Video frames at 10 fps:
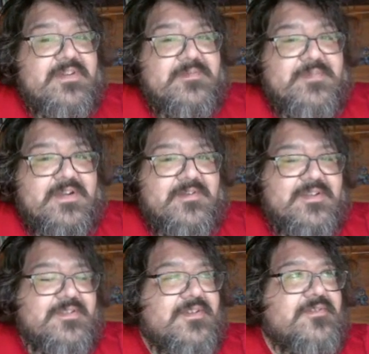They don't have
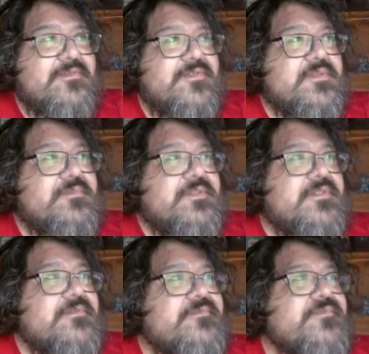red Powerade though,
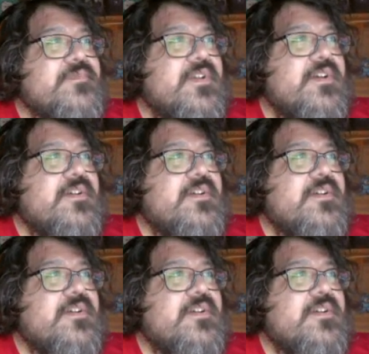just blue.